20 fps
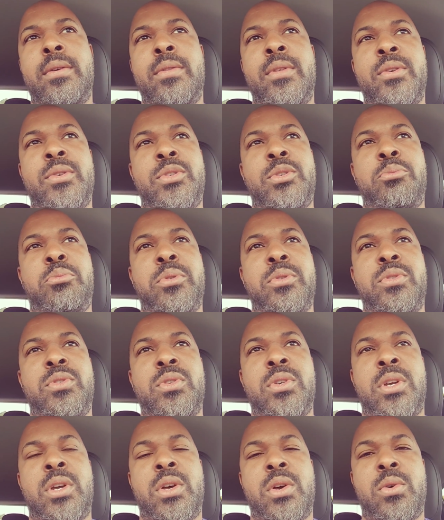they're supposed
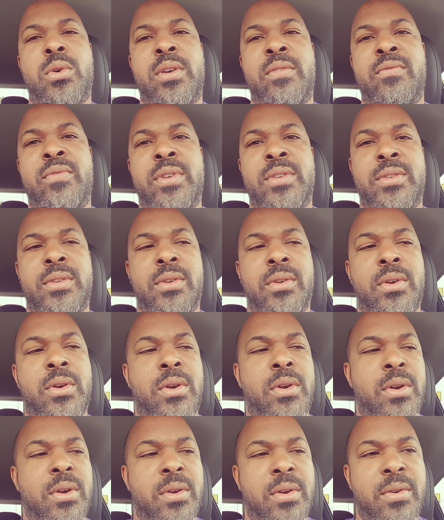to go and visit
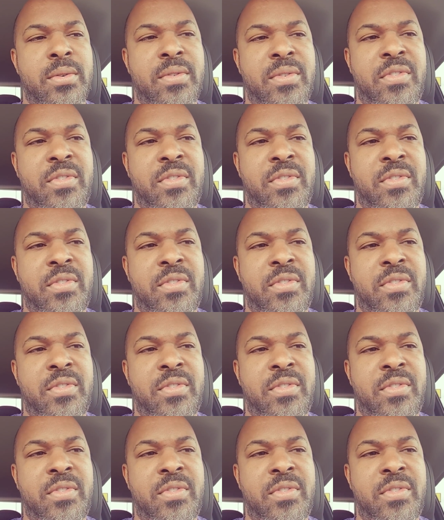her